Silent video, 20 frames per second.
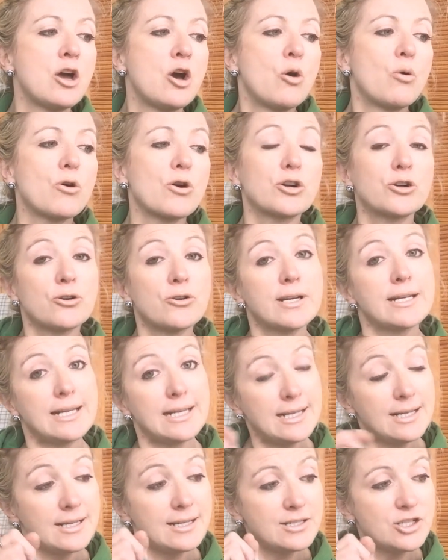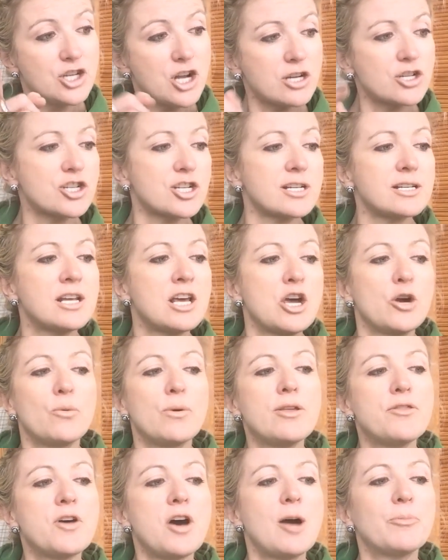or occurring in conjunction
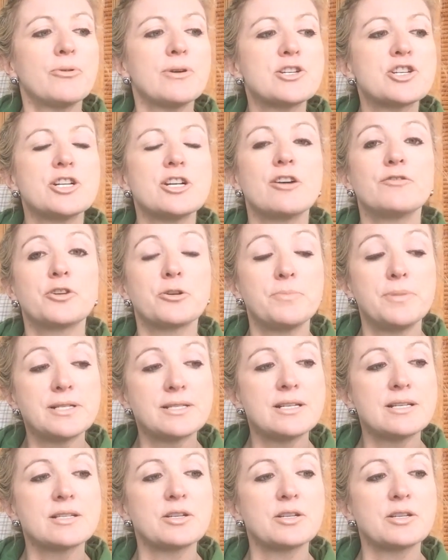with the operation of your business,